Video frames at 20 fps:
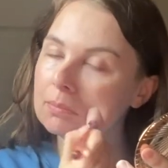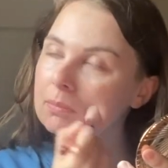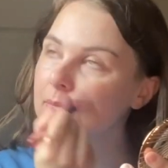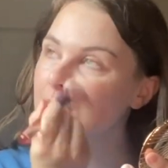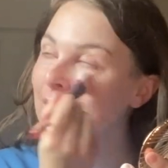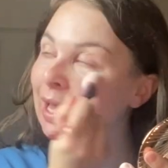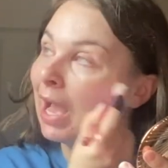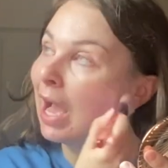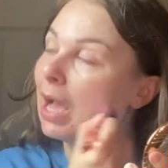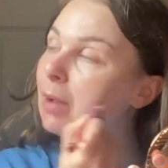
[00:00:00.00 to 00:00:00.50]

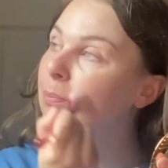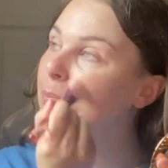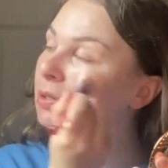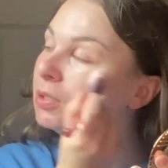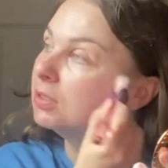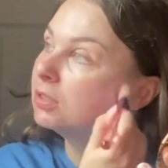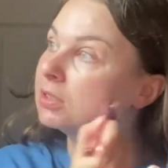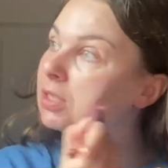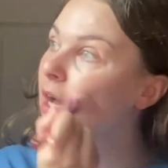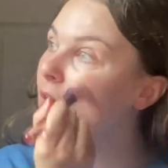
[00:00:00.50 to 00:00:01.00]
it had
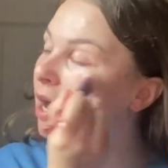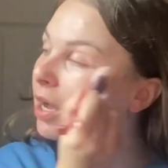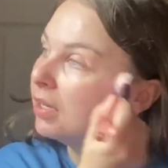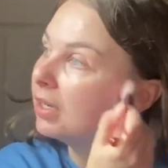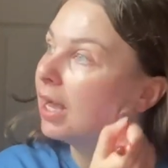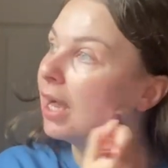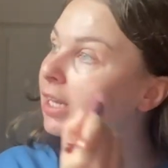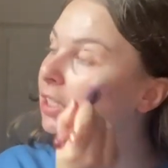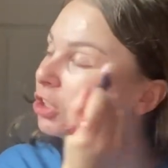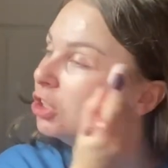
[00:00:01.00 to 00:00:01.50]
buttons on,
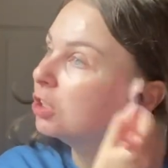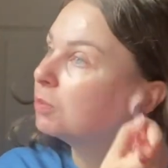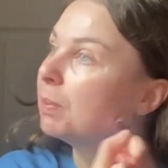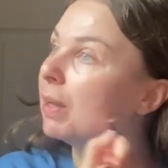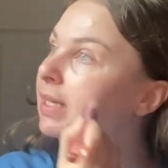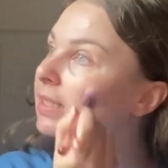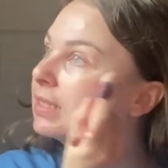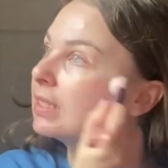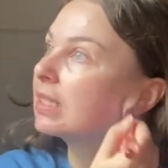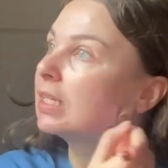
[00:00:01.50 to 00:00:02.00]
and she's
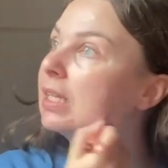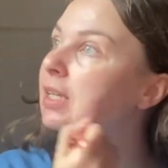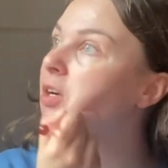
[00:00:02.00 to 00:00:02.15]
basically